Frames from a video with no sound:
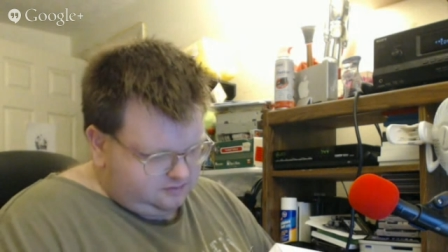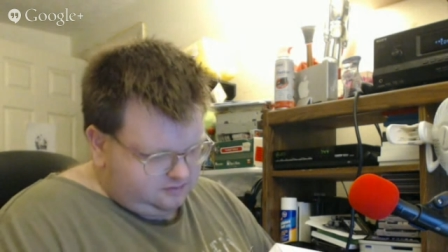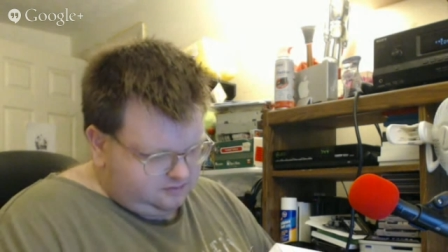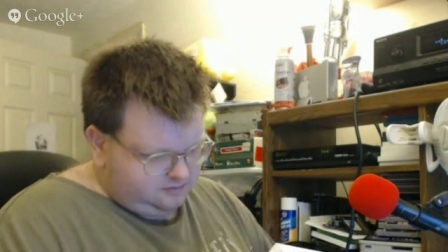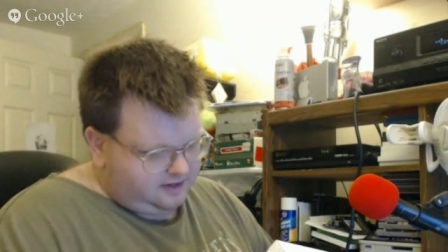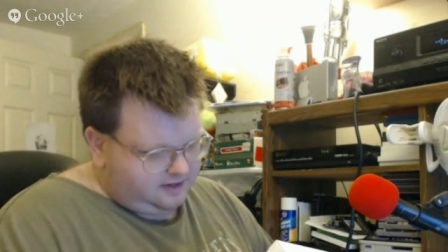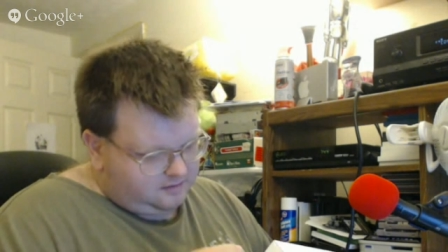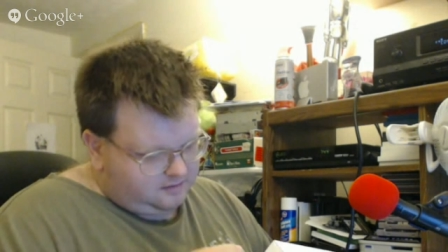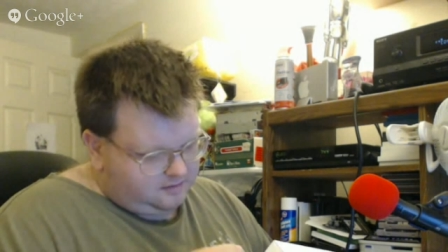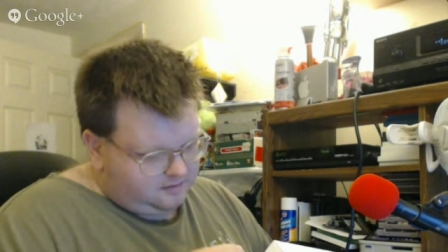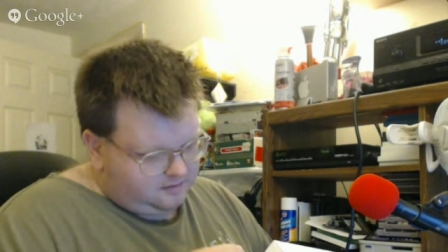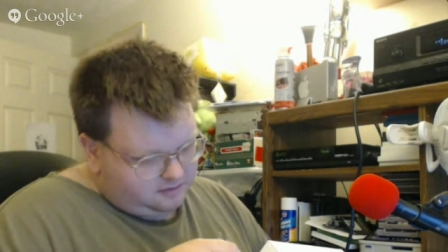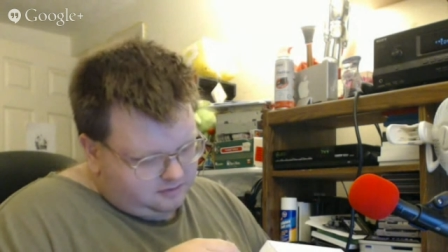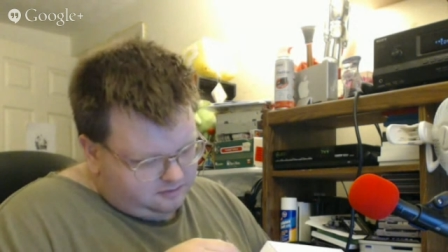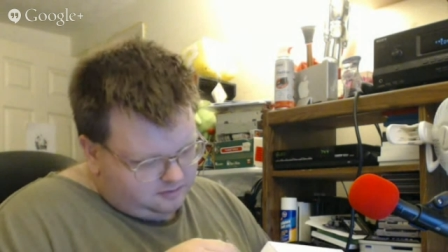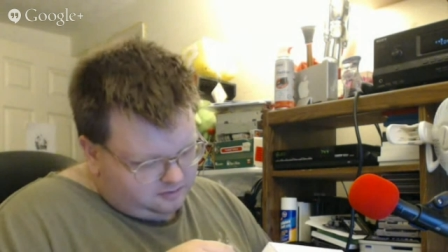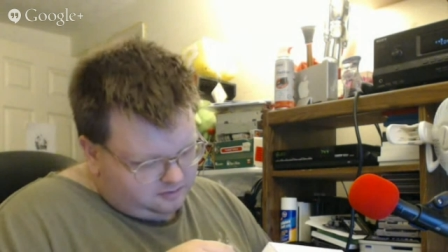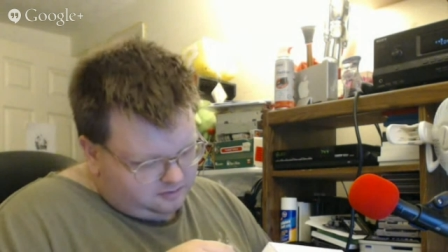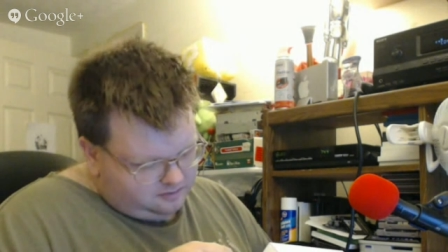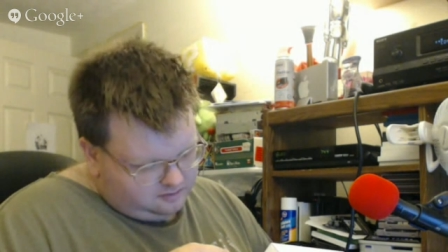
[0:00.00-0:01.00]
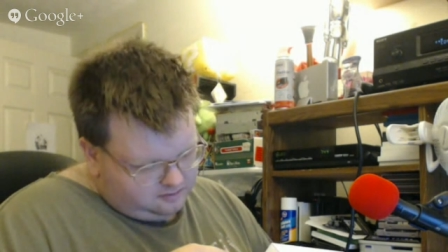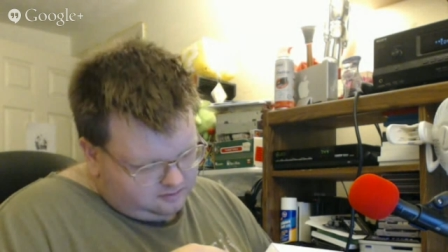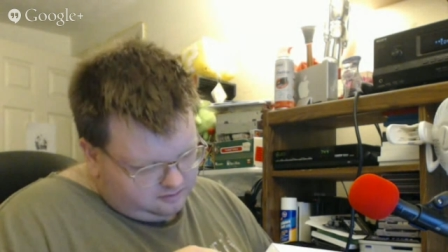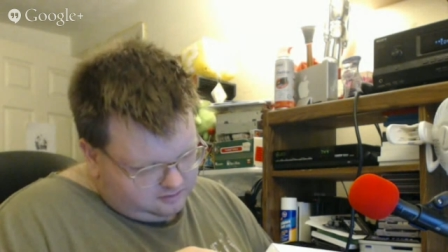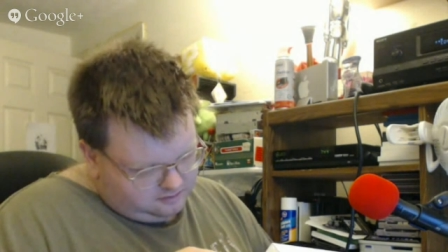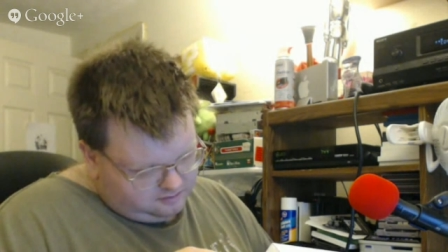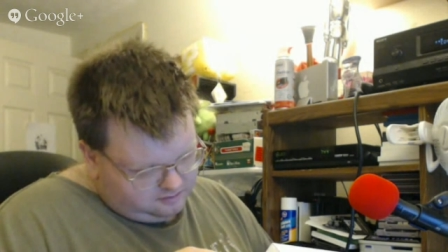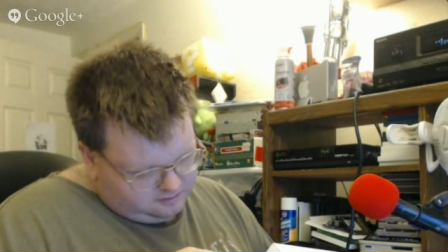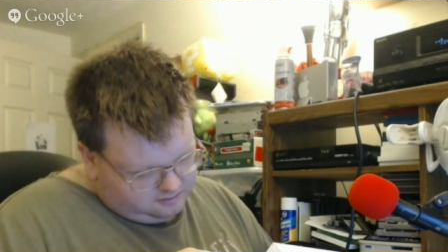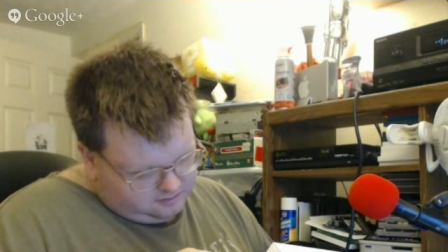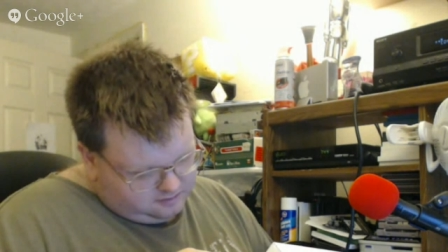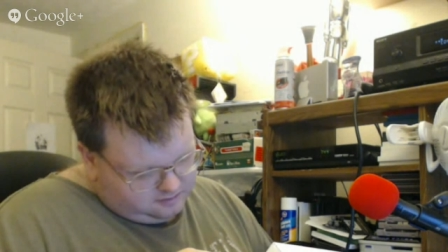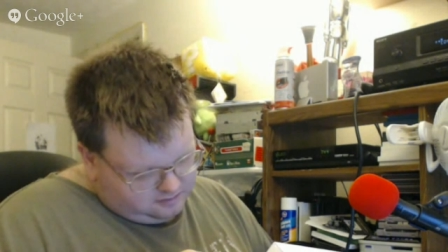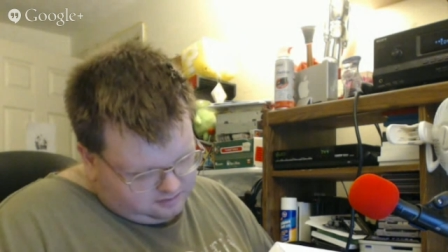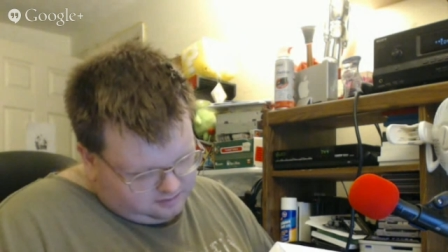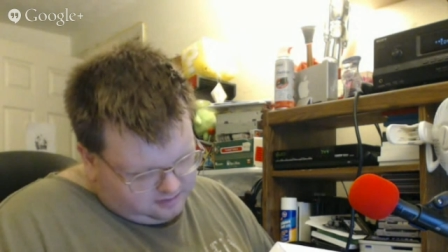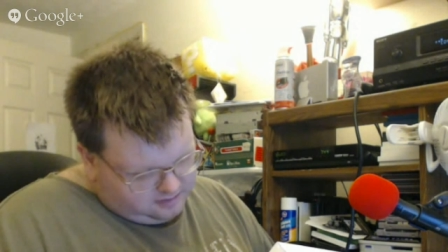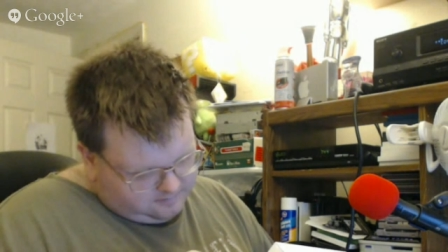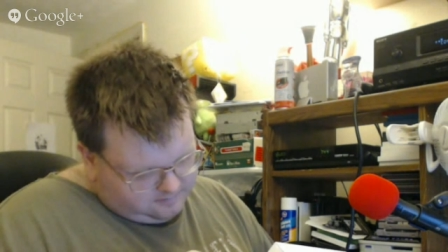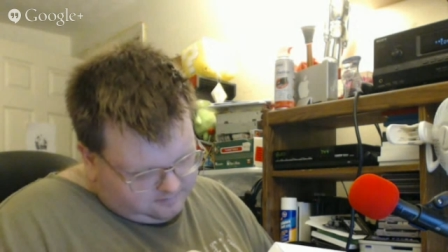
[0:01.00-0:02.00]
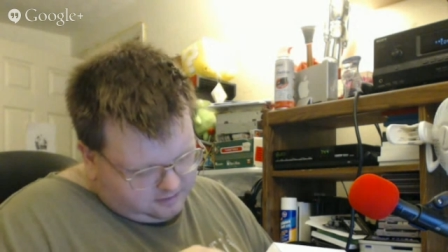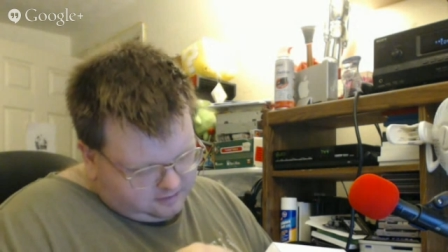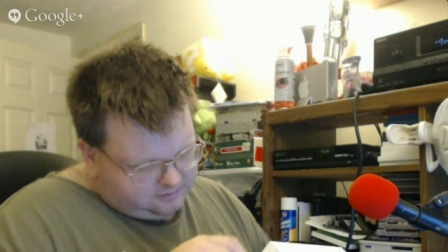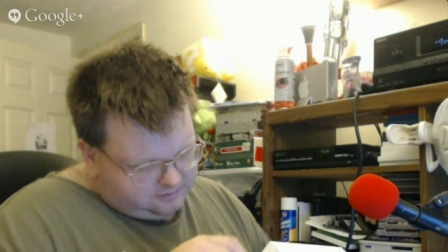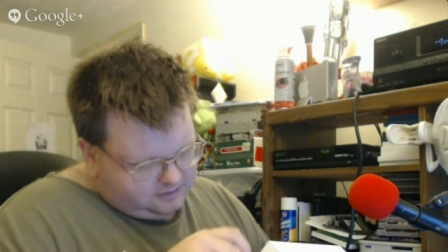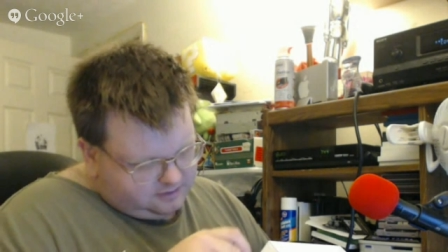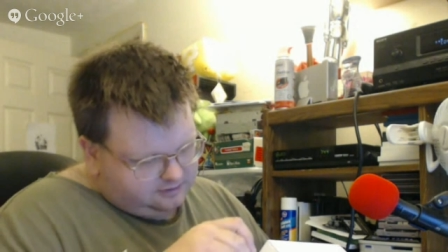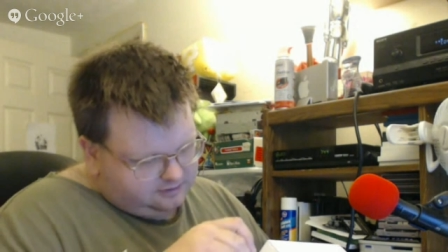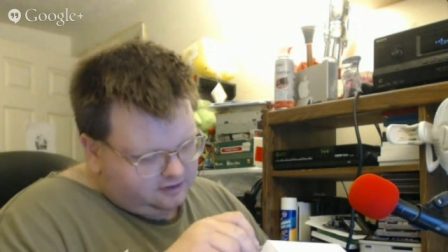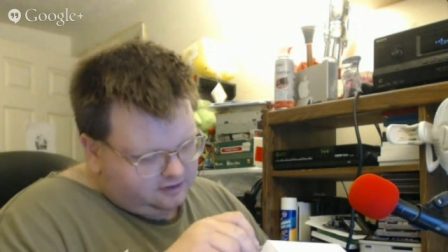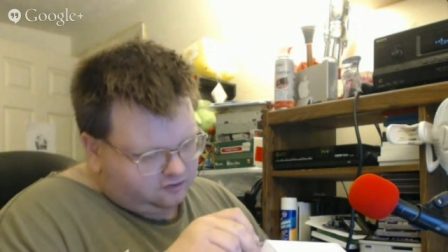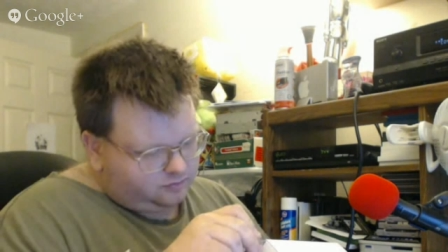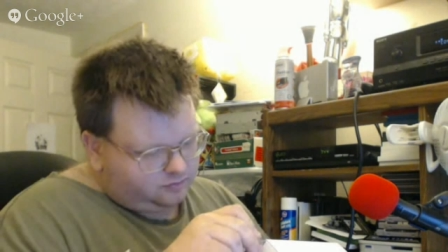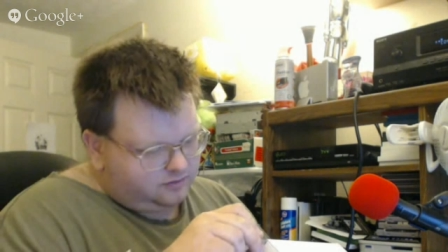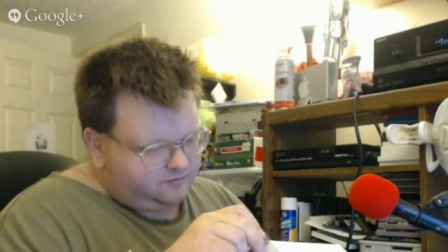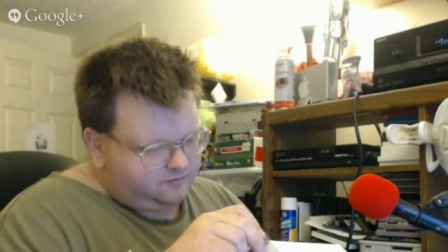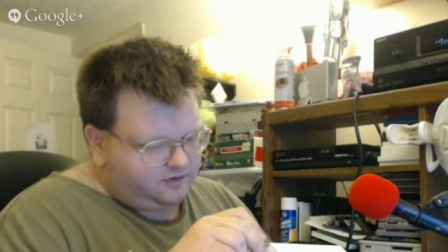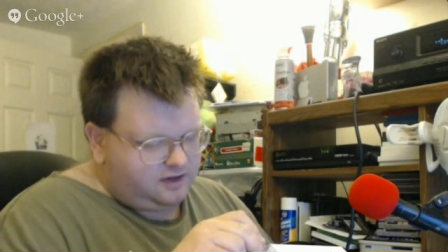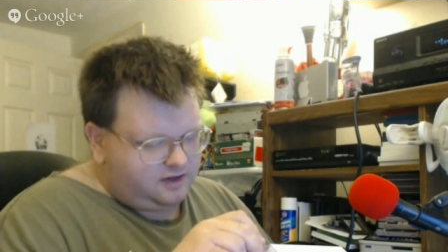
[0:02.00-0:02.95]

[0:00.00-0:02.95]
Damn. Yeah, I'm not that desperate.